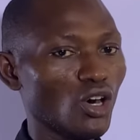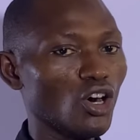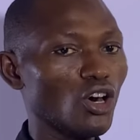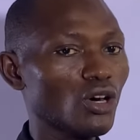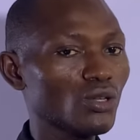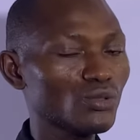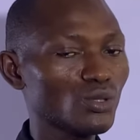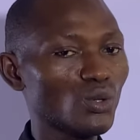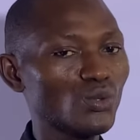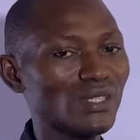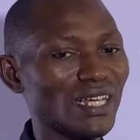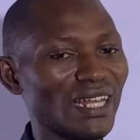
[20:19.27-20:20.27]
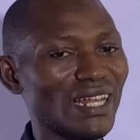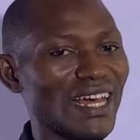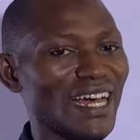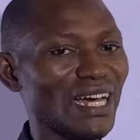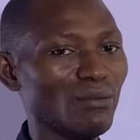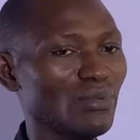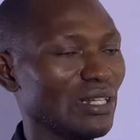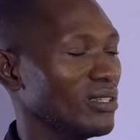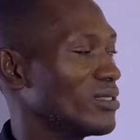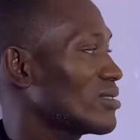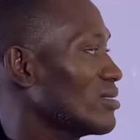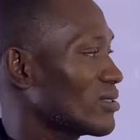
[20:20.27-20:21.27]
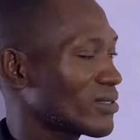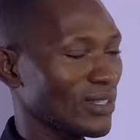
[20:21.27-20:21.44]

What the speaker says: All those are liabilities.